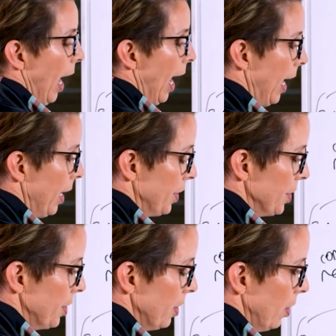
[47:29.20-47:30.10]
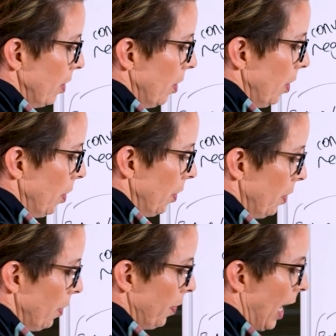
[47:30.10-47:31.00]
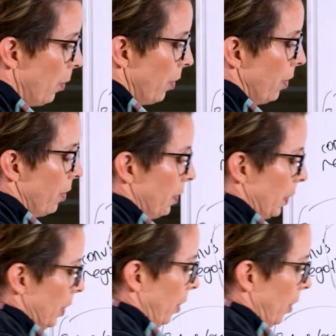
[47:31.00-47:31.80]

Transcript: And they were, you